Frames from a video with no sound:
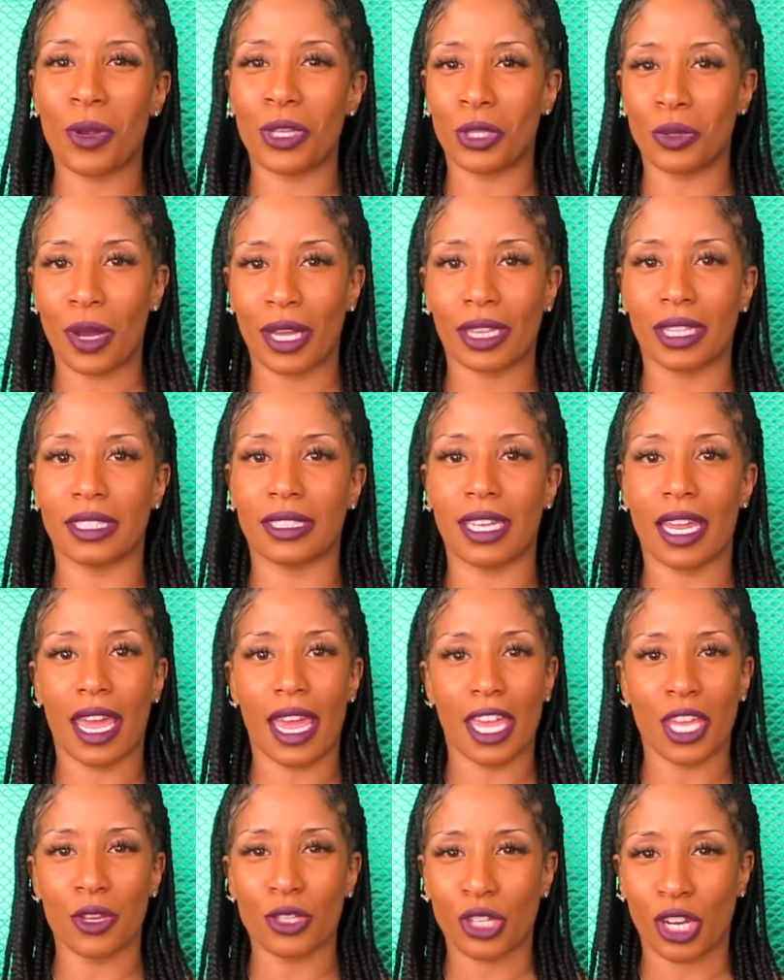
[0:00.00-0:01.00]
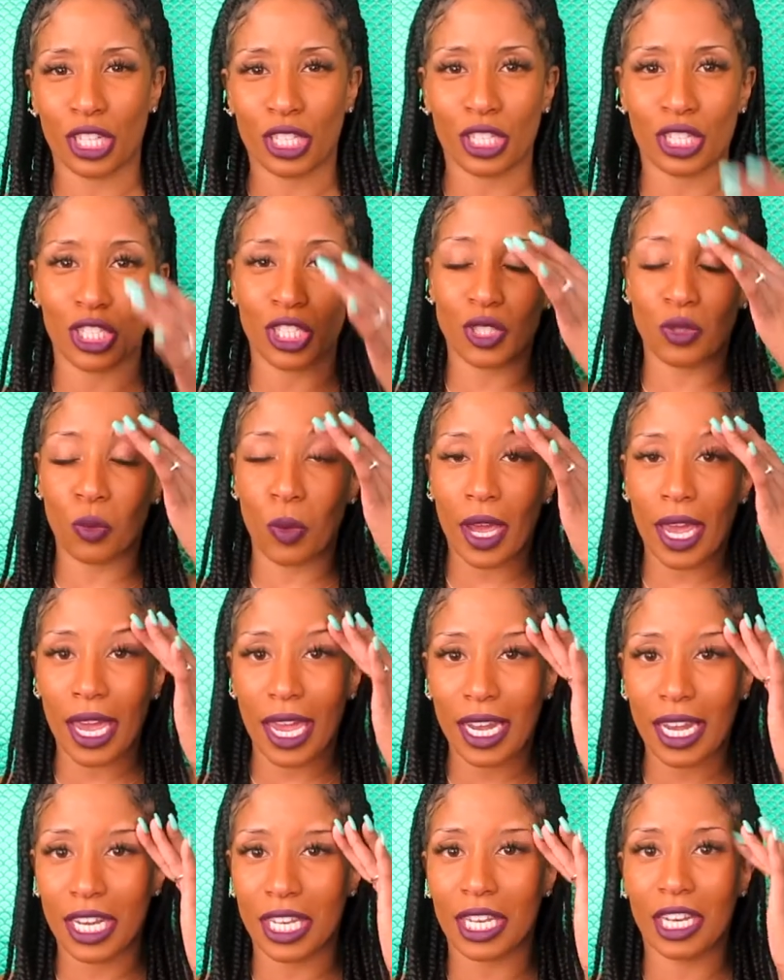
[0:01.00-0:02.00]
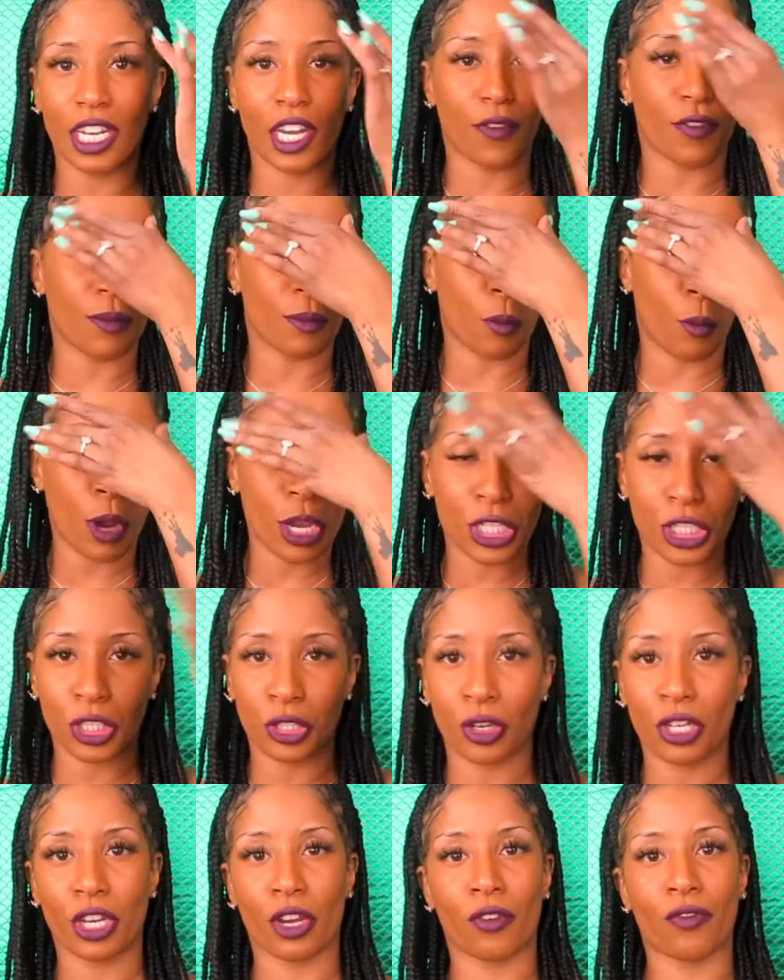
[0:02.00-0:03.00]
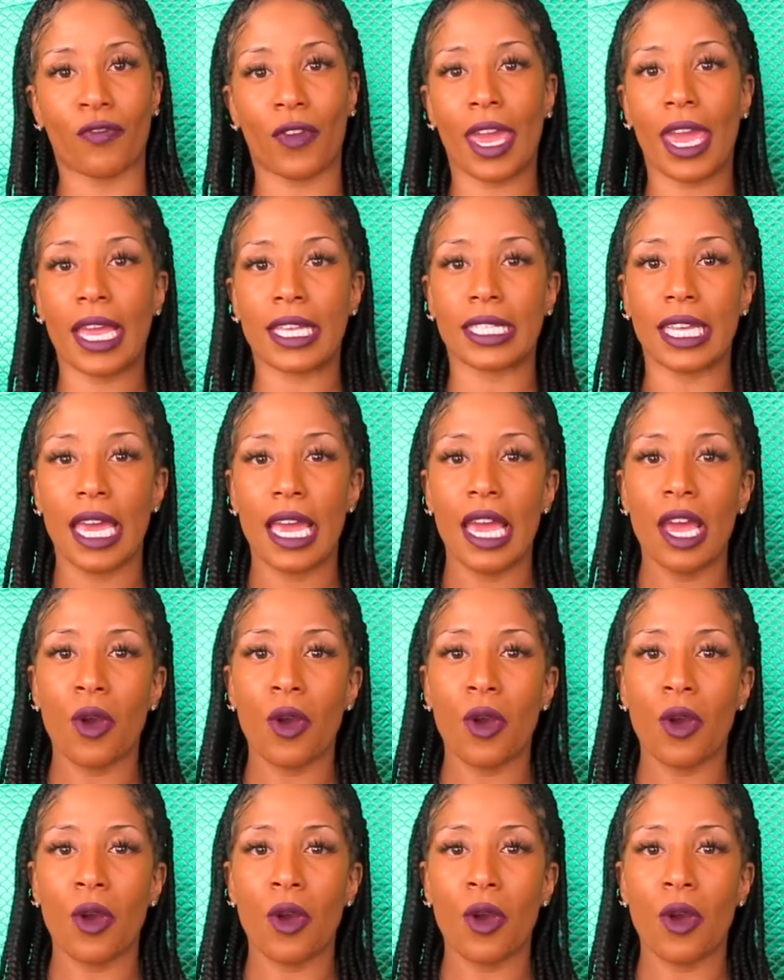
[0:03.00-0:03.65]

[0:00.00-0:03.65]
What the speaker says: went throughout the day, you start to sweat and the different moisture in your face,